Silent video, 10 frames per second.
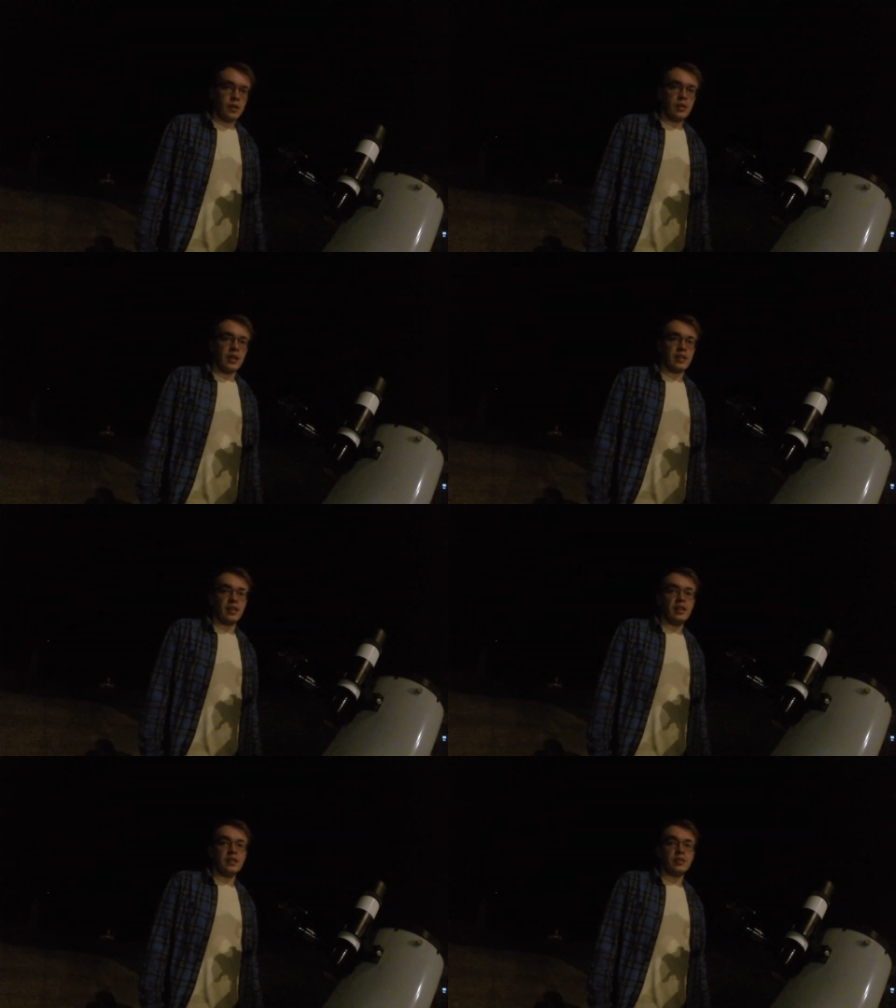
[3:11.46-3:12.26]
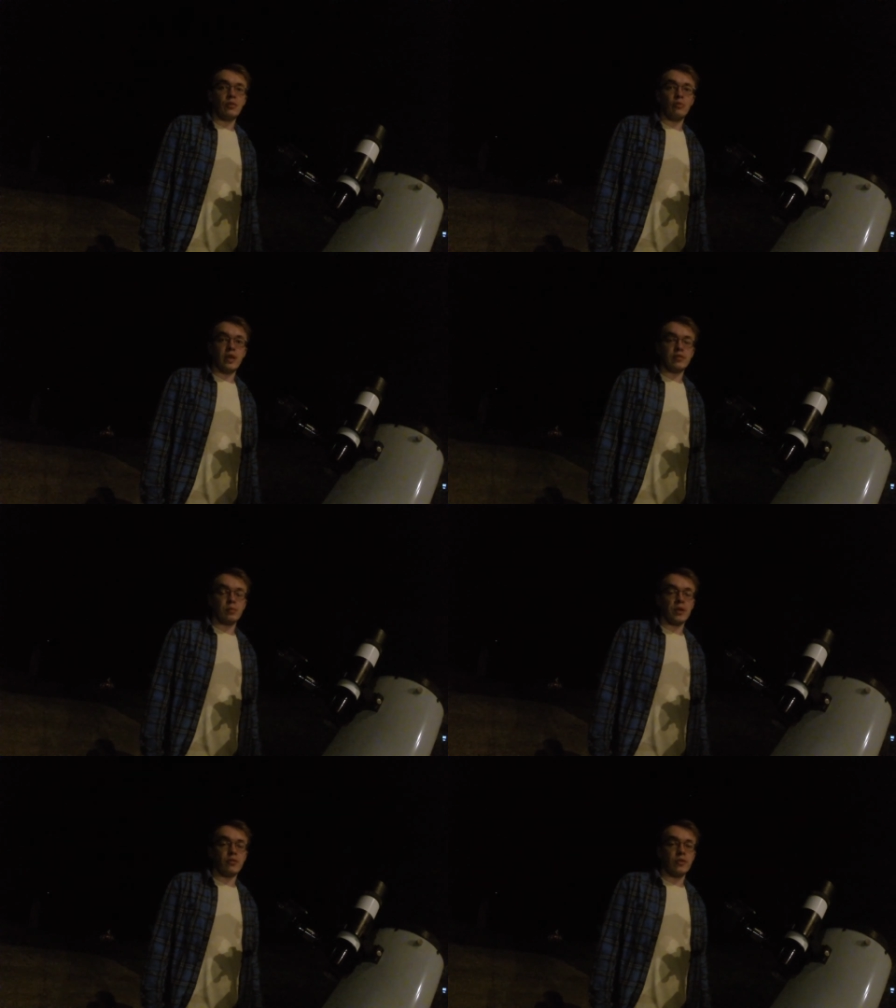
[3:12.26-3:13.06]
And again, we have to
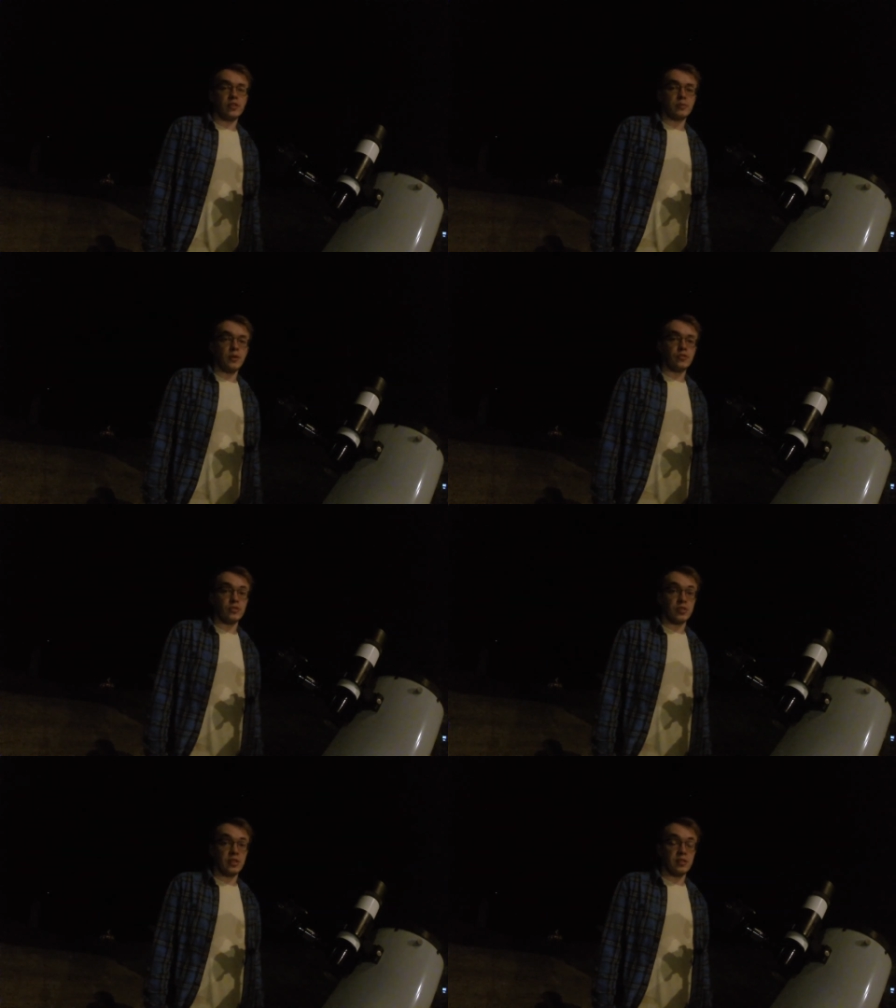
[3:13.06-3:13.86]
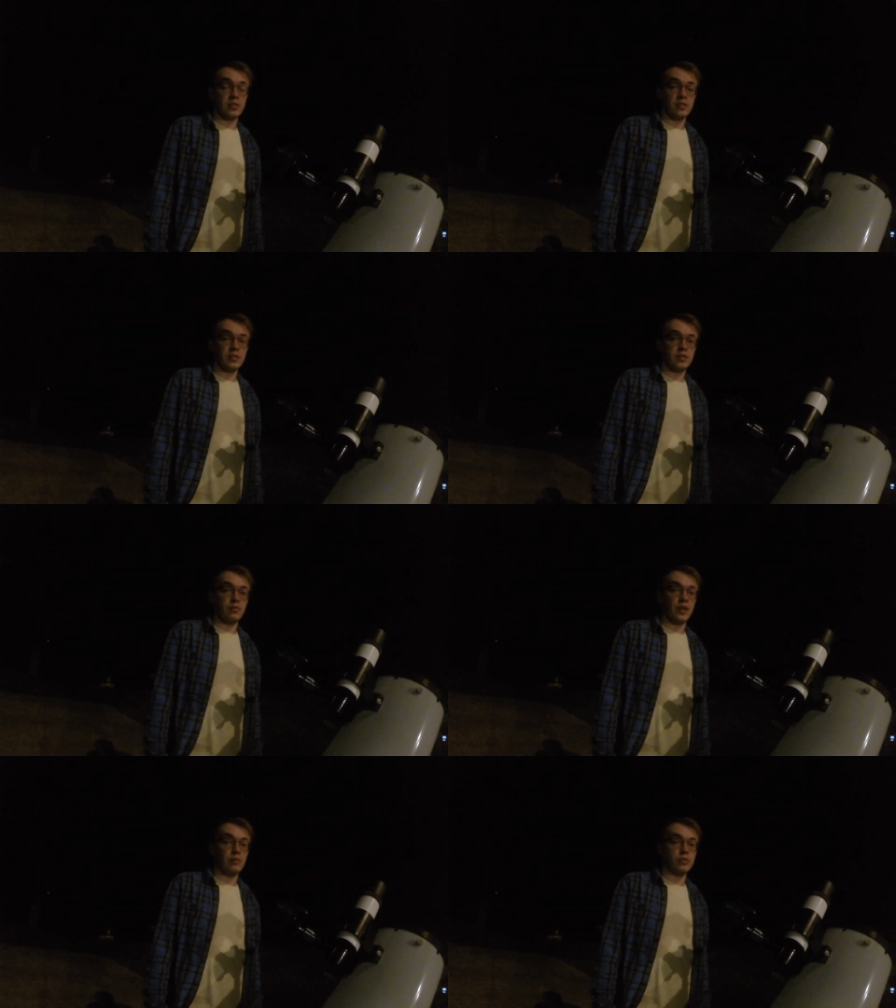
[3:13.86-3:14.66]
play with our exposure settings to
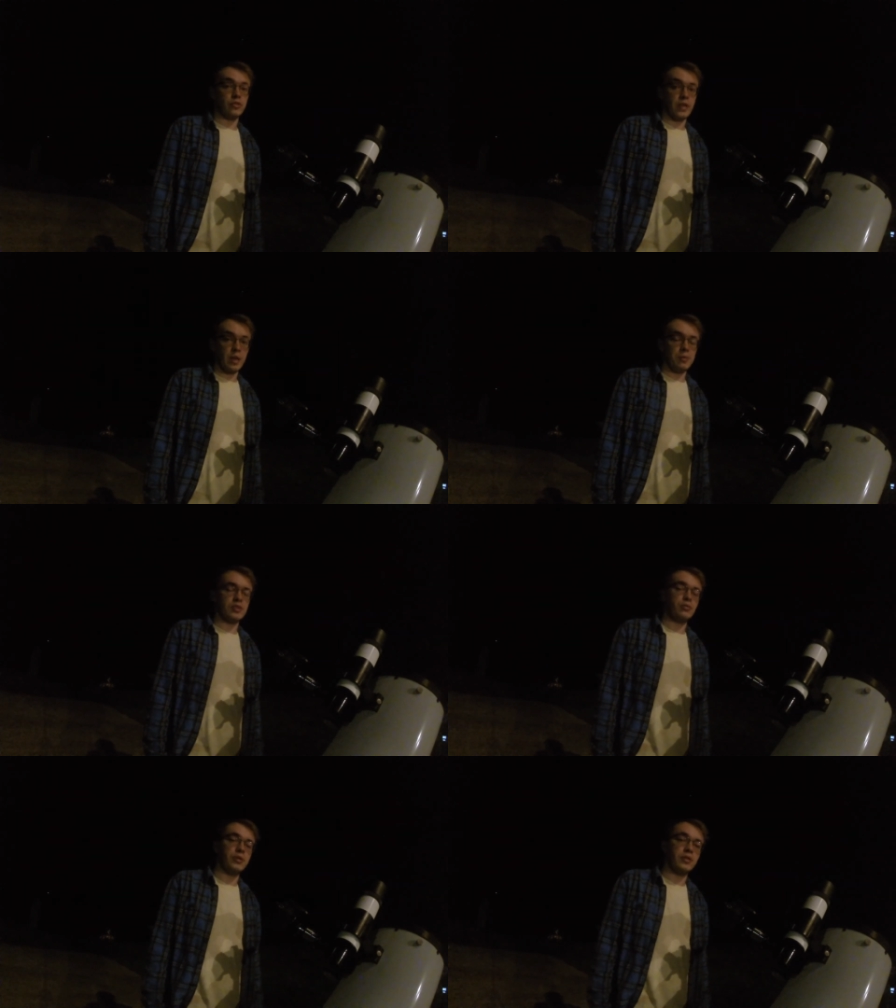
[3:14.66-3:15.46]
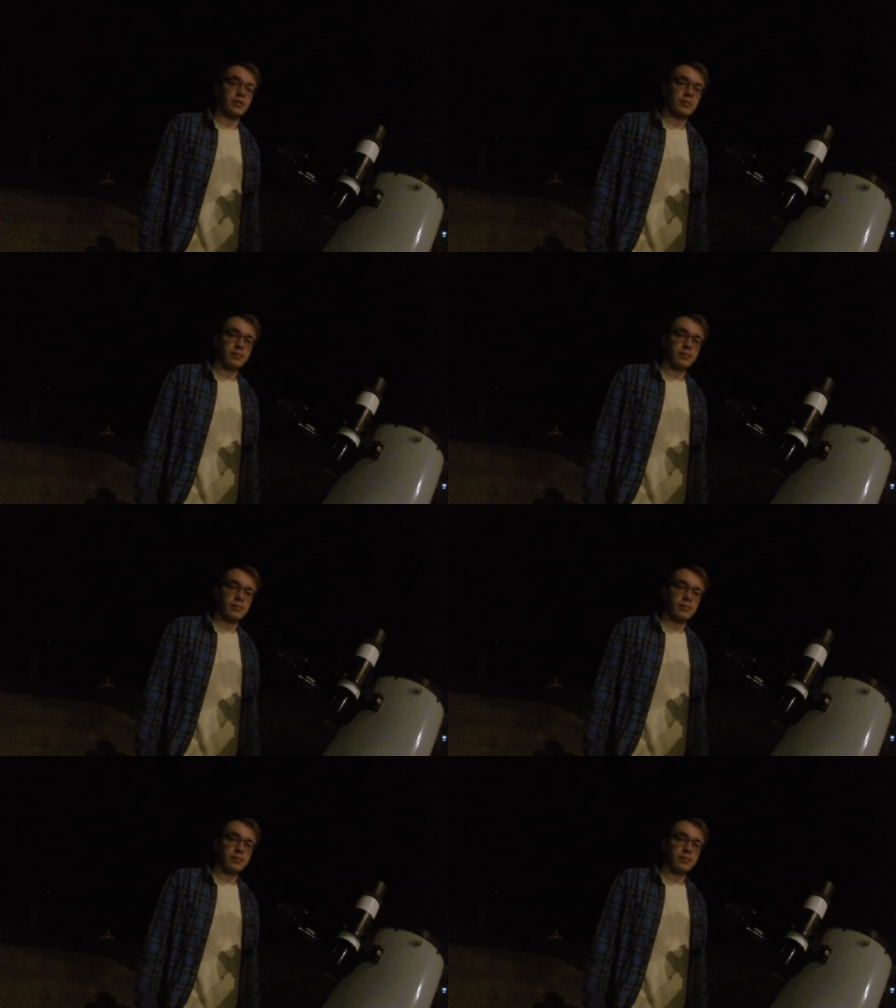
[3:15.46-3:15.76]
find what you're happiest with.